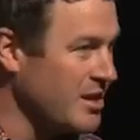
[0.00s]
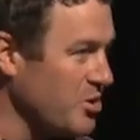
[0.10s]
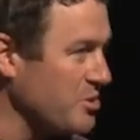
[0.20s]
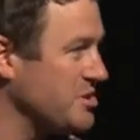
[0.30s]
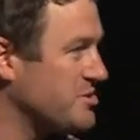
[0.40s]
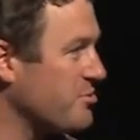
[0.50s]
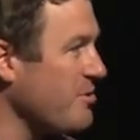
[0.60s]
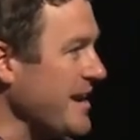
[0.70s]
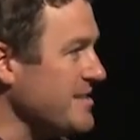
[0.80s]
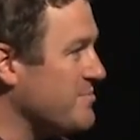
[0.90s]
Which is
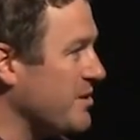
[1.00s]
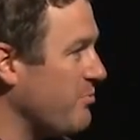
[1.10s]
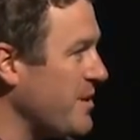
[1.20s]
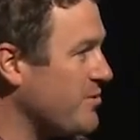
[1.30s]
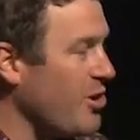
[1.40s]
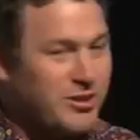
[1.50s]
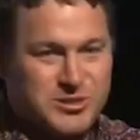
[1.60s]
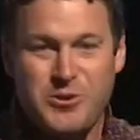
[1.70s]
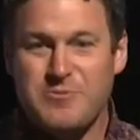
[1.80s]
great, but if we've got 2